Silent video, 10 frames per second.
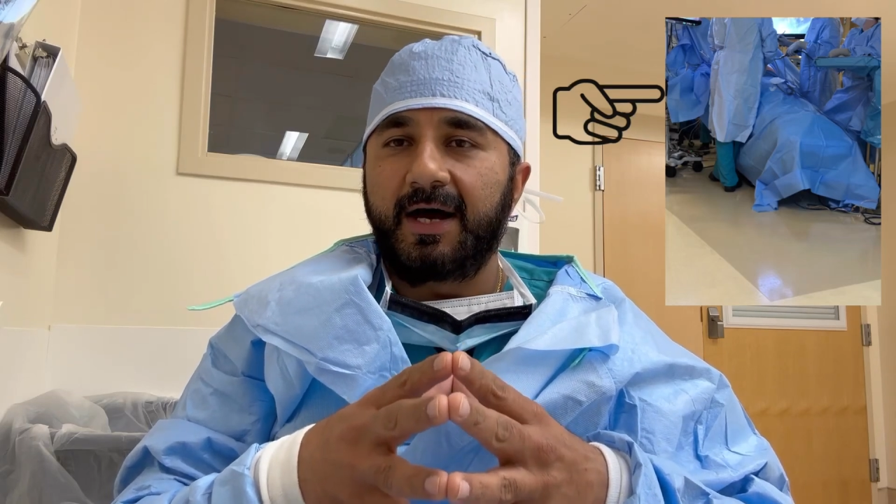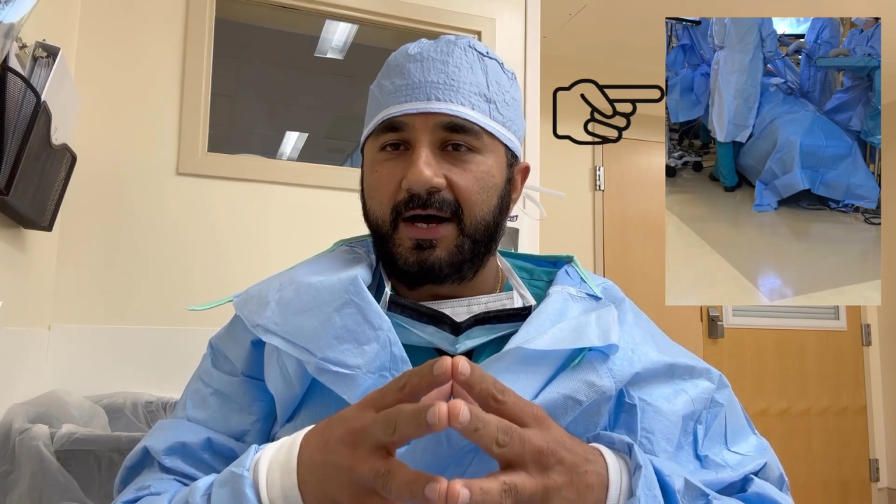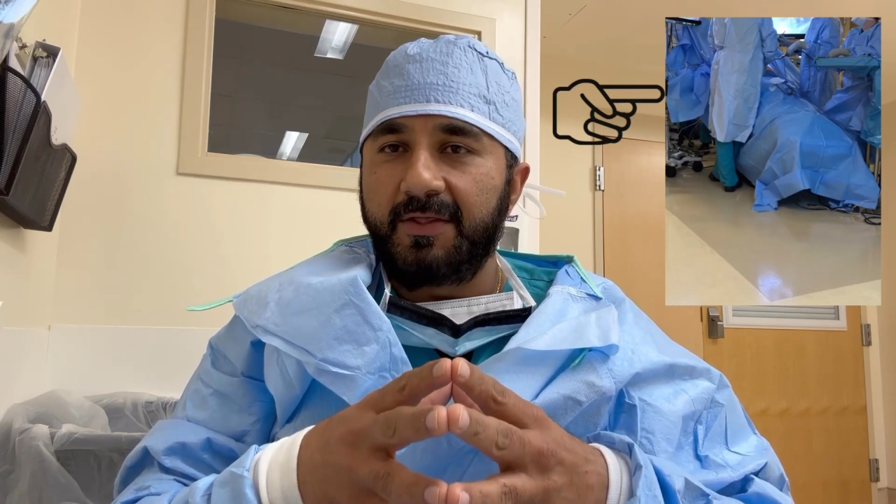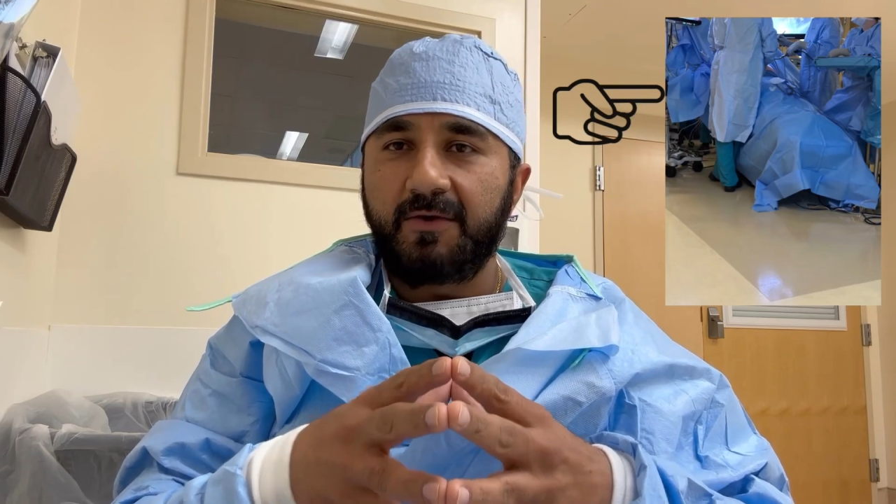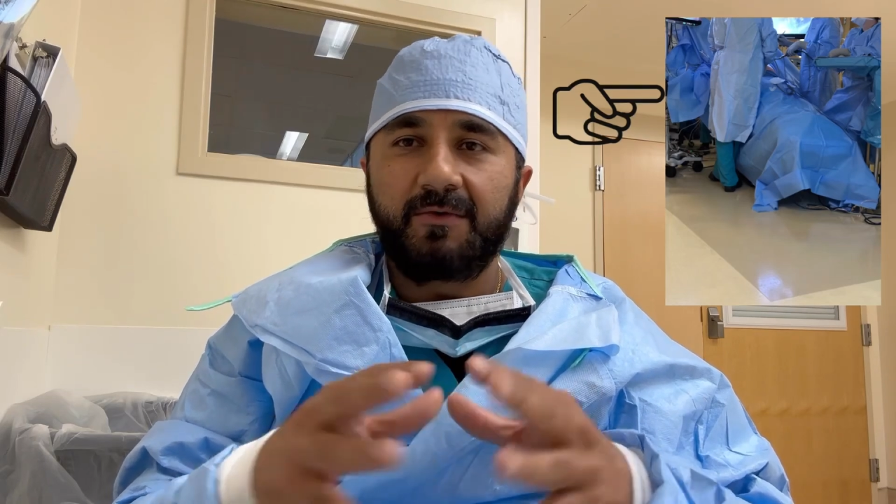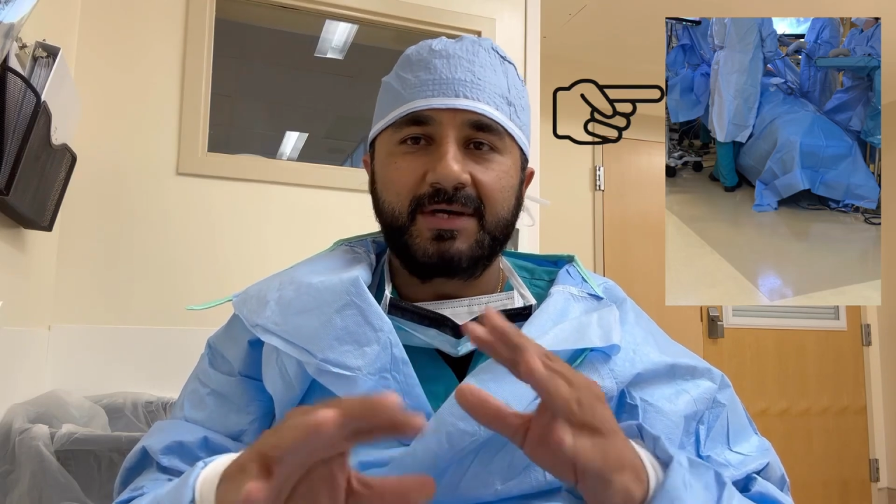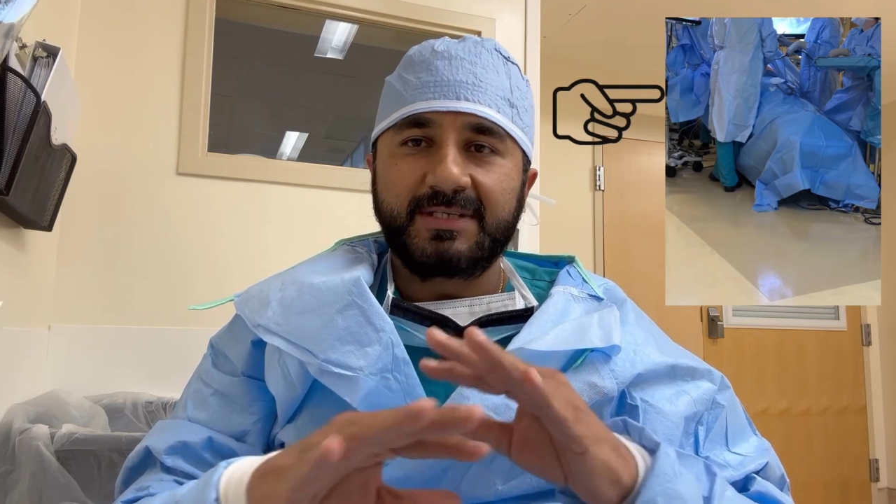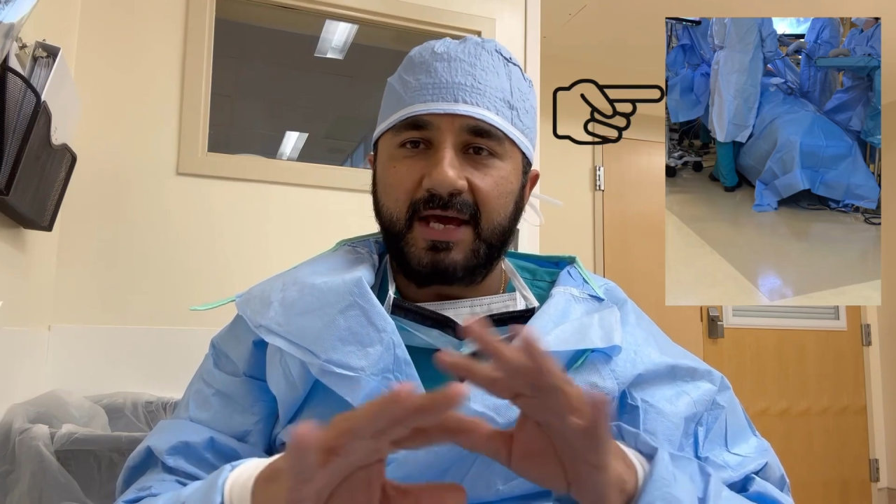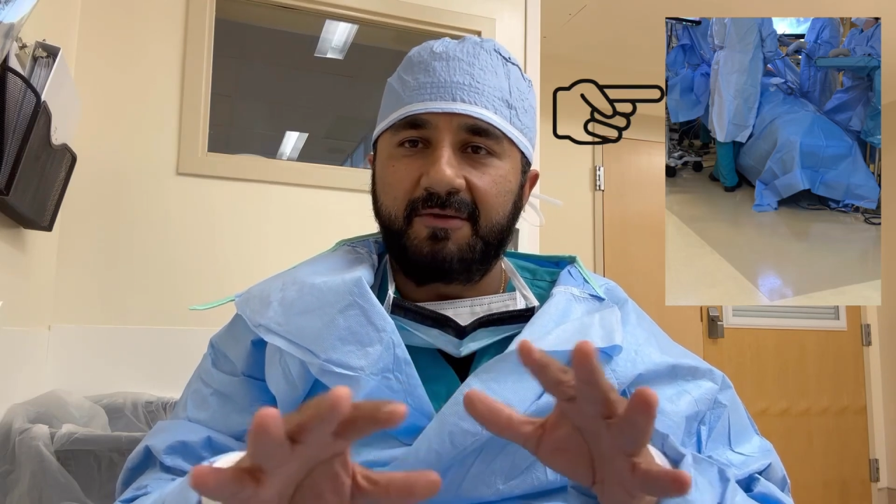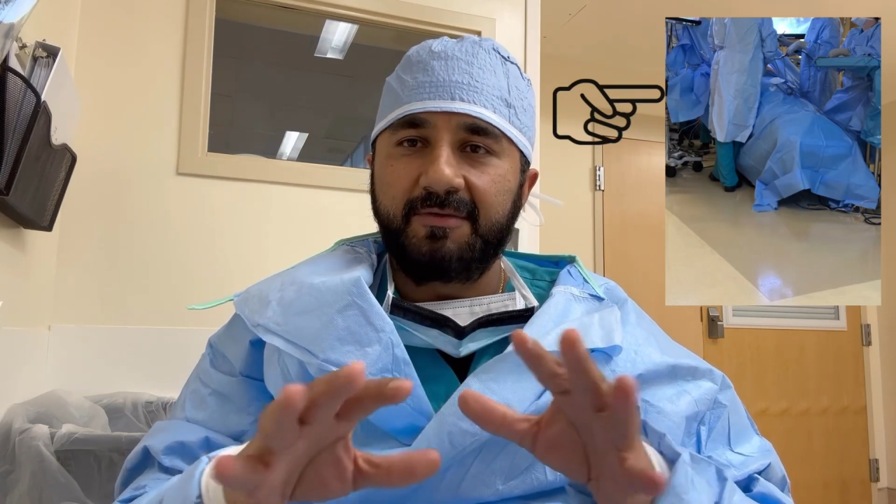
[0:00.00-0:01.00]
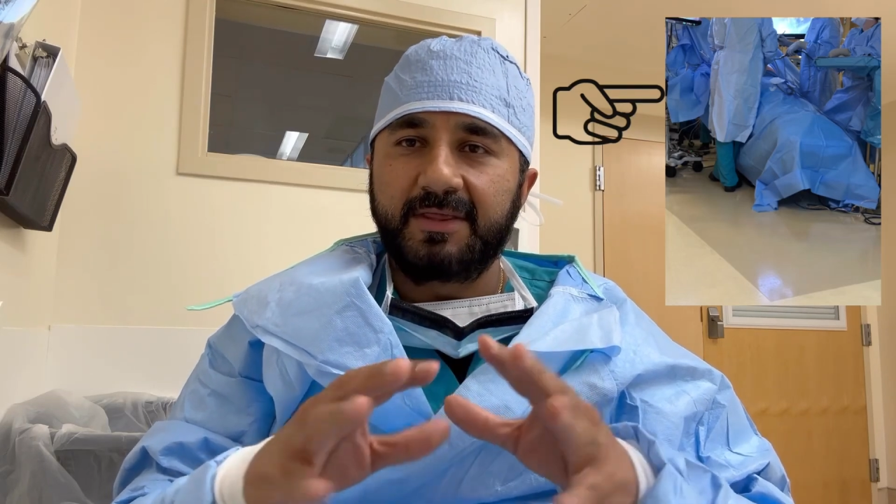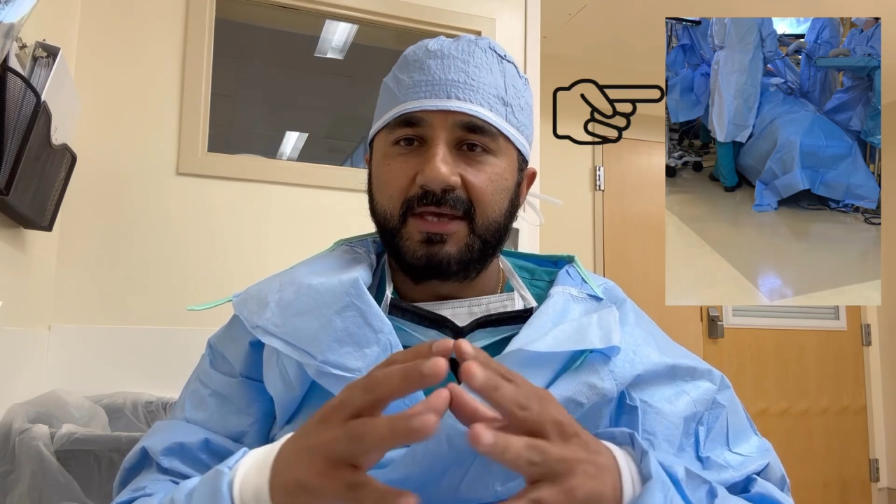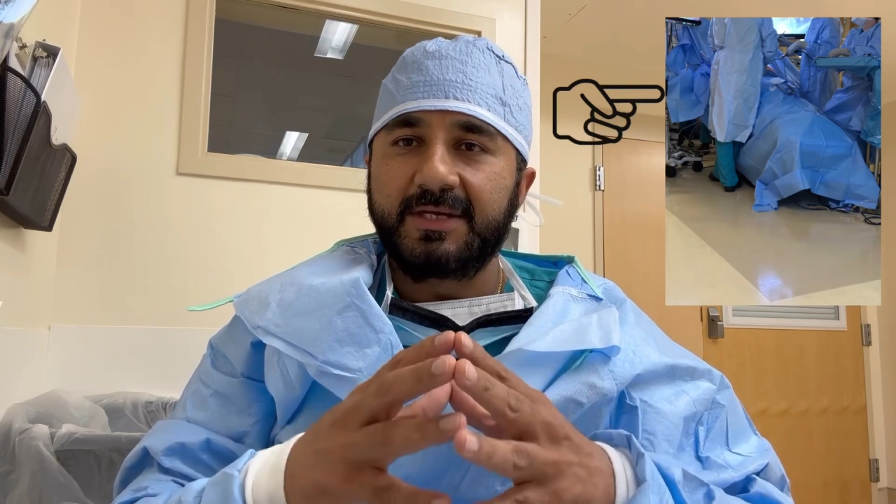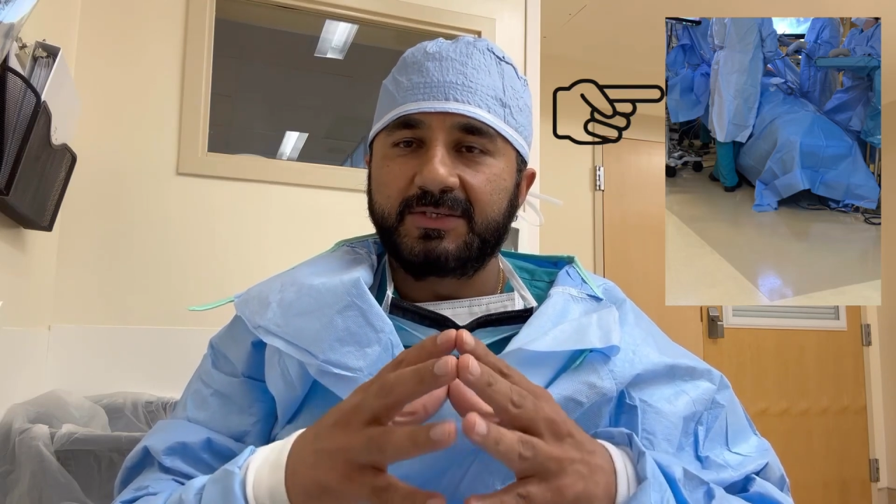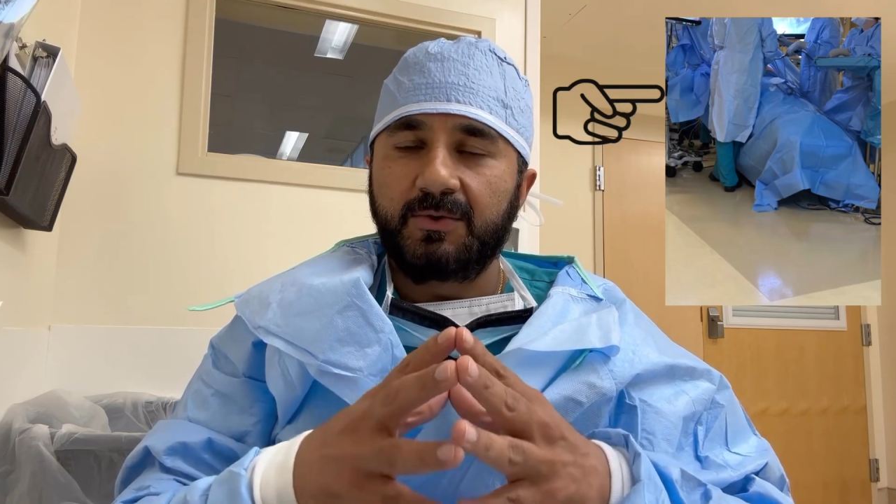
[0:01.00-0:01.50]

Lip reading: otherwise everything is